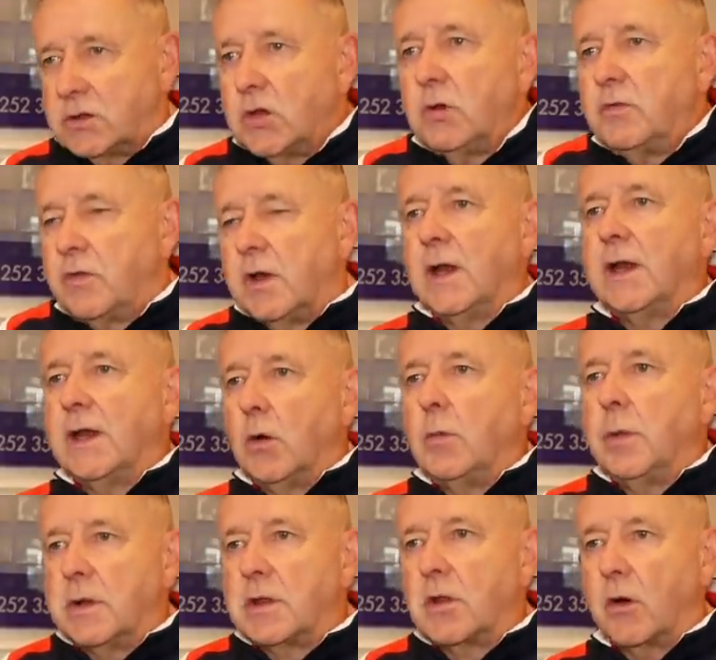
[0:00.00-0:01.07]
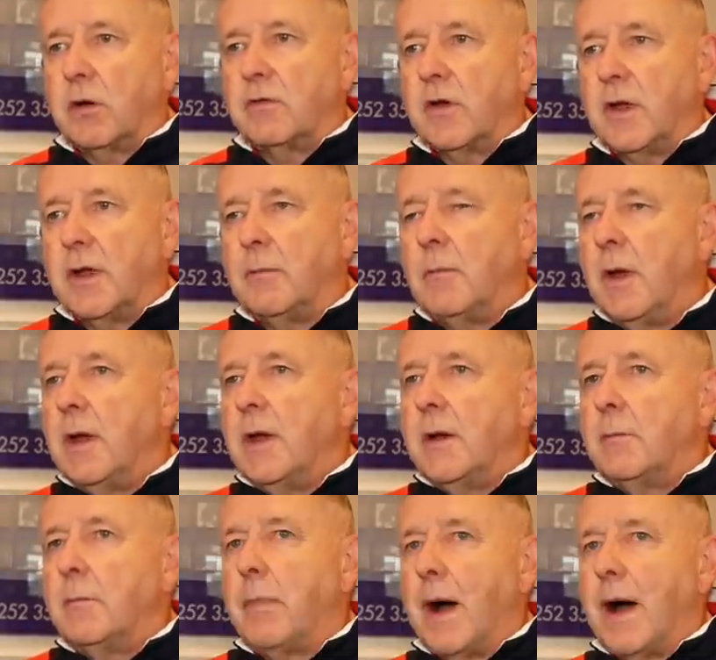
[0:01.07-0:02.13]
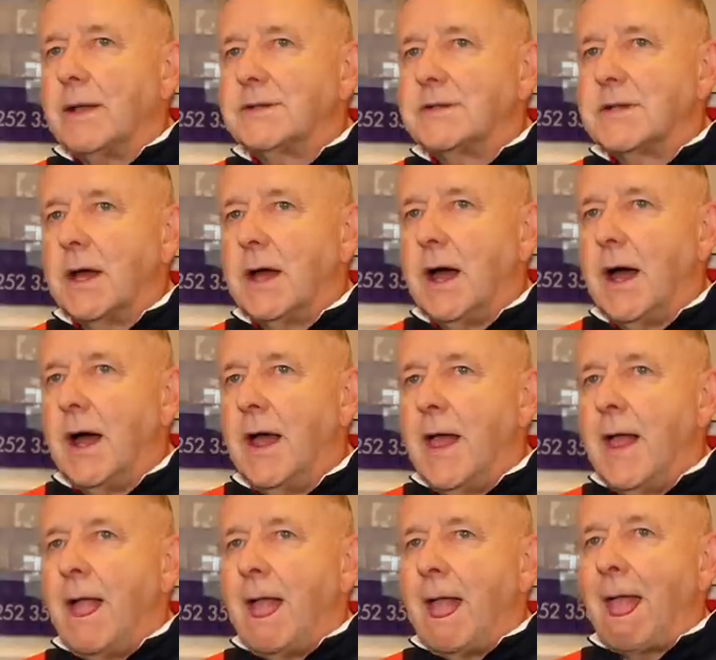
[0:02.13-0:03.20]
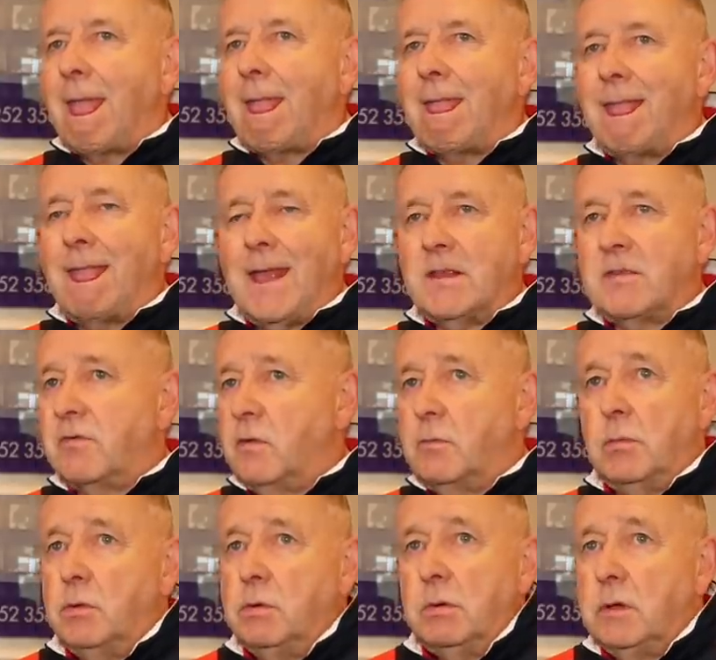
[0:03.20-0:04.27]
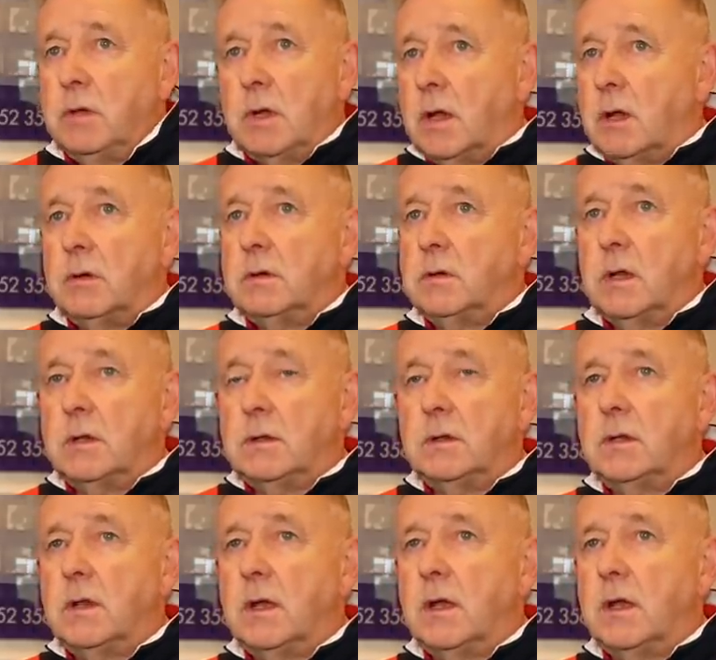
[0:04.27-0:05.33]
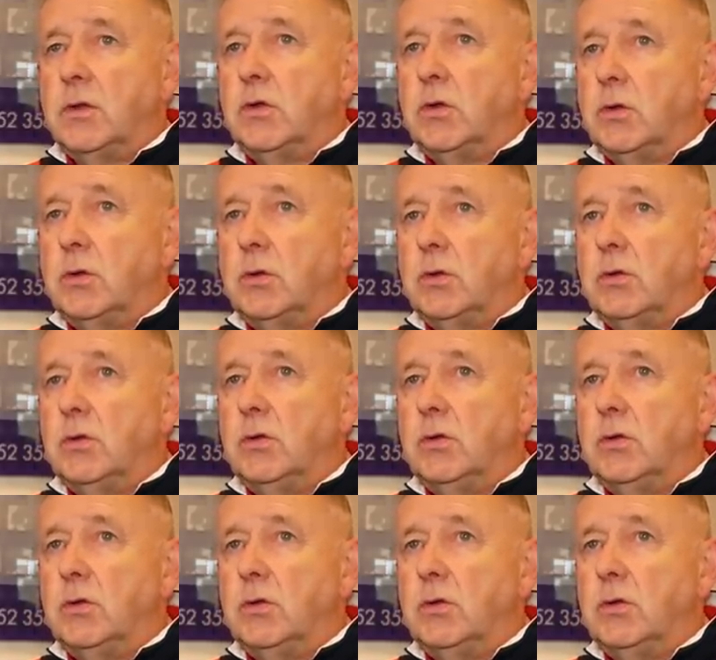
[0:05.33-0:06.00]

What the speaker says: do feel a little bit sorry for him. But that's football. You know, you